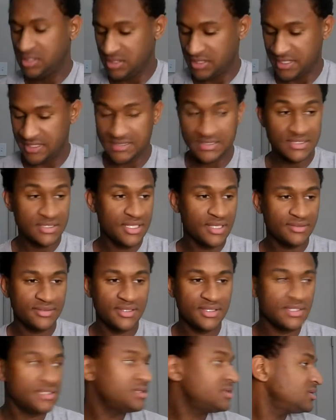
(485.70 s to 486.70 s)
there's
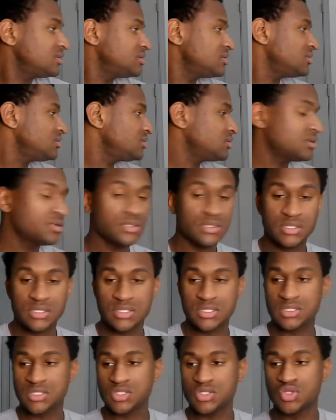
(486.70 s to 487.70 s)
nothing.
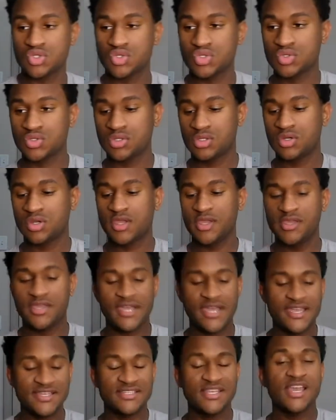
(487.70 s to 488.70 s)
Okay, you
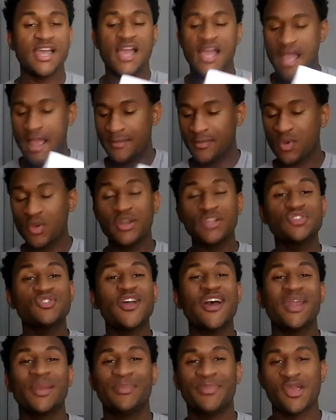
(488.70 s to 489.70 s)
guys, I'm gonna
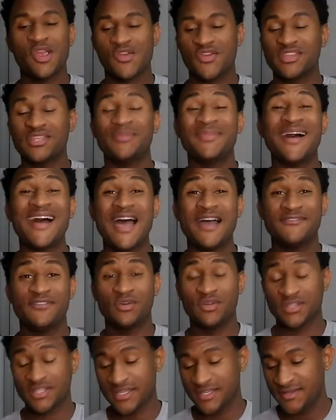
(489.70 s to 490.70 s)
try to pair it to my
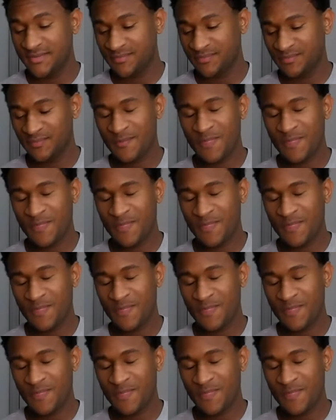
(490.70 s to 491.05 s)
iPhone, okay?